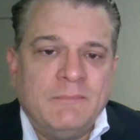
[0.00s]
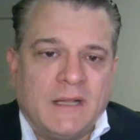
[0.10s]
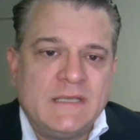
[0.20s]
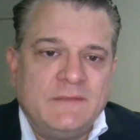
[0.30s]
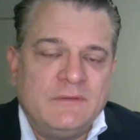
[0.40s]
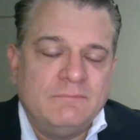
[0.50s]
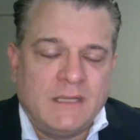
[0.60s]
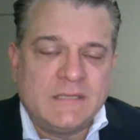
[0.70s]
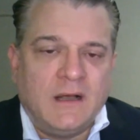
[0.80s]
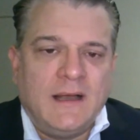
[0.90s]
much
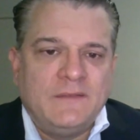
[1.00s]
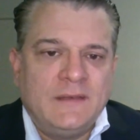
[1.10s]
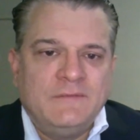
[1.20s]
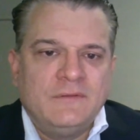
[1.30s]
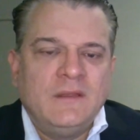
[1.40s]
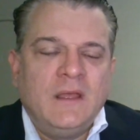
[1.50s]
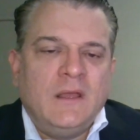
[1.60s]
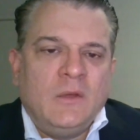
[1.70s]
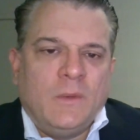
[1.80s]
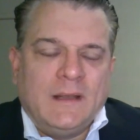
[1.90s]
higher than even
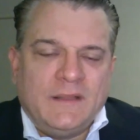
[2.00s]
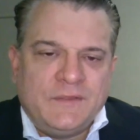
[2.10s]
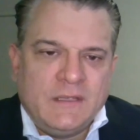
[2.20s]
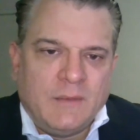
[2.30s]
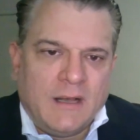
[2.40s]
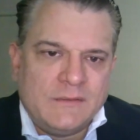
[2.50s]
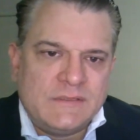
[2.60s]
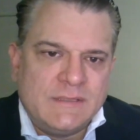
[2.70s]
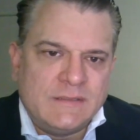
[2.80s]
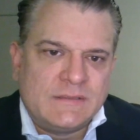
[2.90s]
where lithium ion
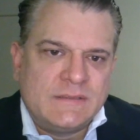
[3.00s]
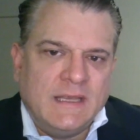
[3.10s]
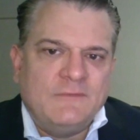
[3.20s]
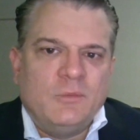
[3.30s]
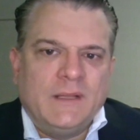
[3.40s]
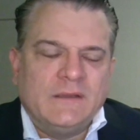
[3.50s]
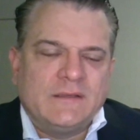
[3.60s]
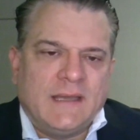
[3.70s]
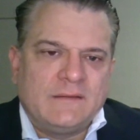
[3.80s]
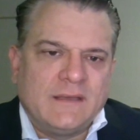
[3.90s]
sits, even when you
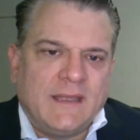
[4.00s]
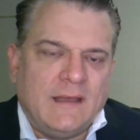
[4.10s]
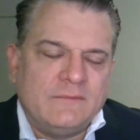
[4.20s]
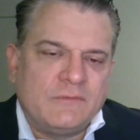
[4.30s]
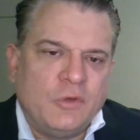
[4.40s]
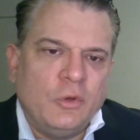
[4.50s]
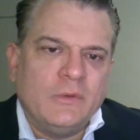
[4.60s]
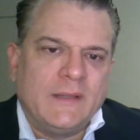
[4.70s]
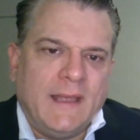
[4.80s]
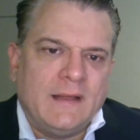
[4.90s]
take the
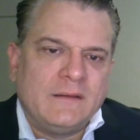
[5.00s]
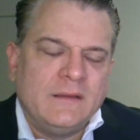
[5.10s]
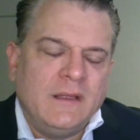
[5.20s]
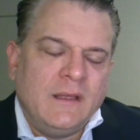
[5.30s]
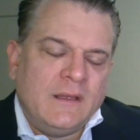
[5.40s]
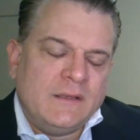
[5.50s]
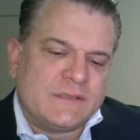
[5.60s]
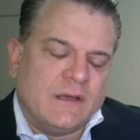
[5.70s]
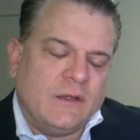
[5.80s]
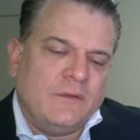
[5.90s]
cooling out.
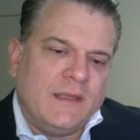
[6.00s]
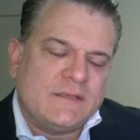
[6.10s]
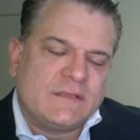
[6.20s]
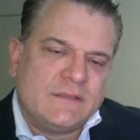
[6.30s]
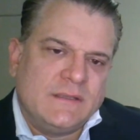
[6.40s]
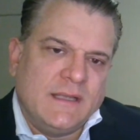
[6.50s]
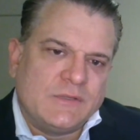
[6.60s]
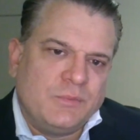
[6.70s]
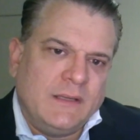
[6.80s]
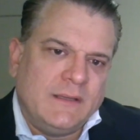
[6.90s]
So
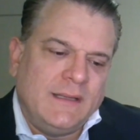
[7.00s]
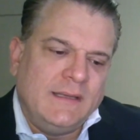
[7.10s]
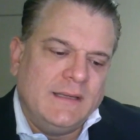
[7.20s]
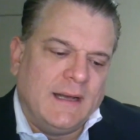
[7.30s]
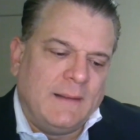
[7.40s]
there's really a